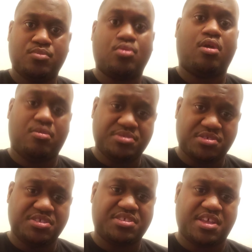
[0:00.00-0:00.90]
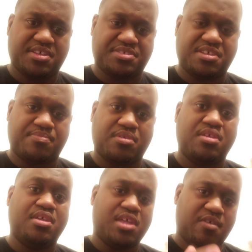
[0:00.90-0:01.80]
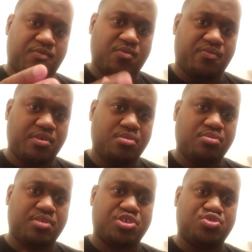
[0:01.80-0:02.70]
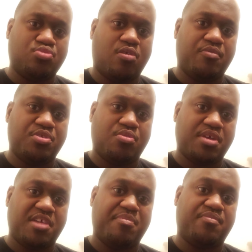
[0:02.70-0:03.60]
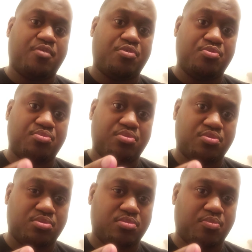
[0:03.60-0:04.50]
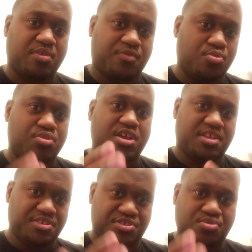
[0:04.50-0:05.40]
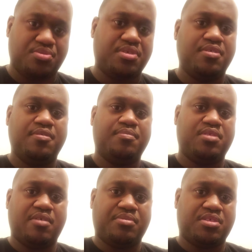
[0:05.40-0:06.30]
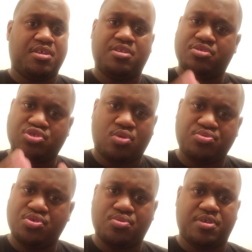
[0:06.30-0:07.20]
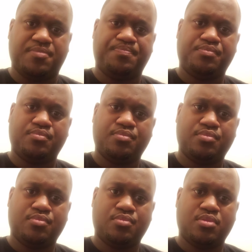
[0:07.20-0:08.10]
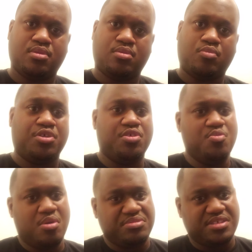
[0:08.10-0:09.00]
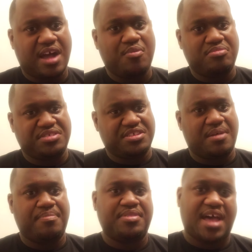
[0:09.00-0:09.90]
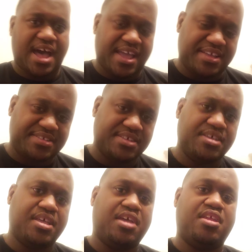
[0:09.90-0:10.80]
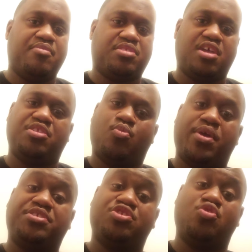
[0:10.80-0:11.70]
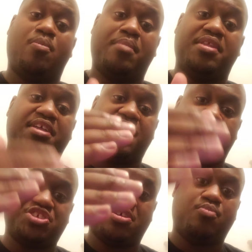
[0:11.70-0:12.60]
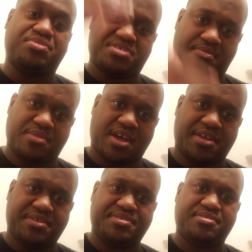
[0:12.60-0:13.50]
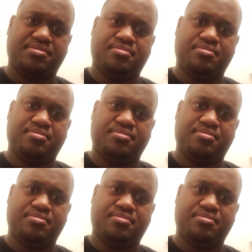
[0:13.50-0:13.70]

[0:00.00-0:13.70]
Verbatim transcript: So always understand something. If you feel that you over your head before you before you get into it and everything, don't do it. Well, you want I want something nice and everything. Then wait till your money catch up with something nice.